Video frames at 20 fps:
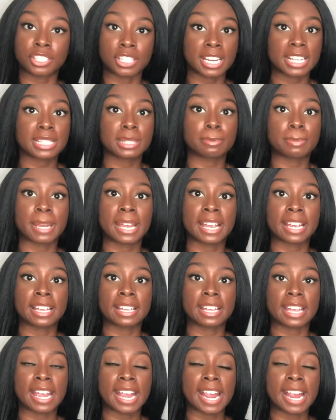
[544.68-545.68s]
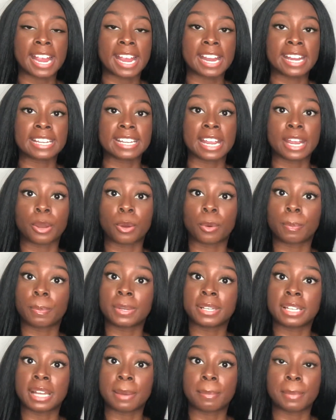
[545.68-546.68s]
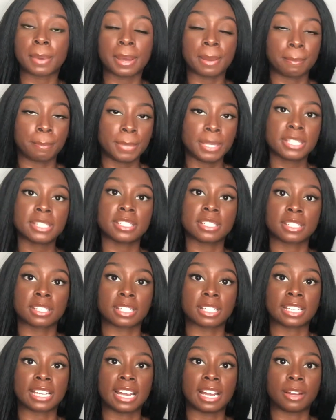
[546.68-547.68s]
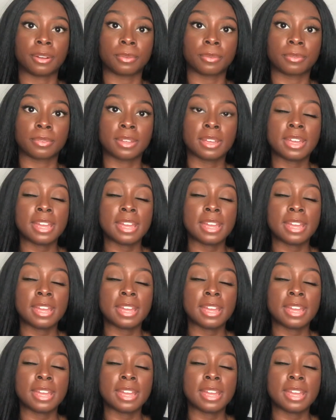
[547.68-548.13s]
Chase Bank and I opened up a business account.